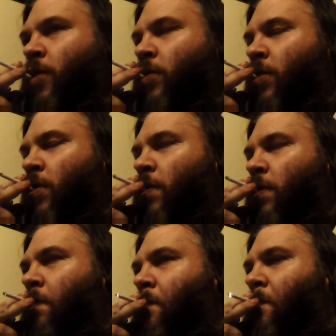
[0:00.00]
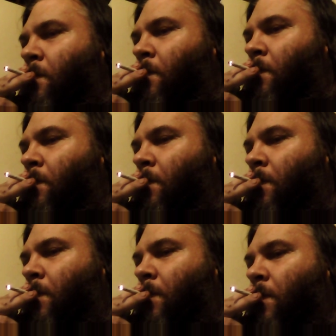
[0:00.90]

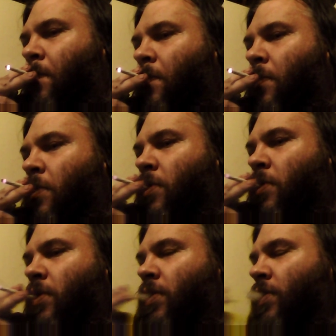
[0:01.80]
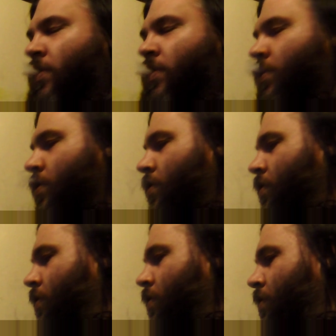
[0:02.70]

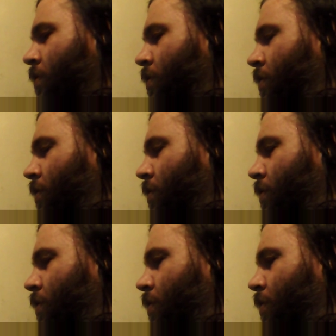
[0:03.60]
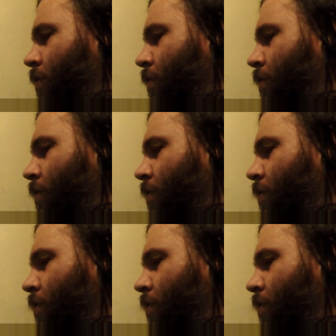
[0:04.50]
Nothing is said.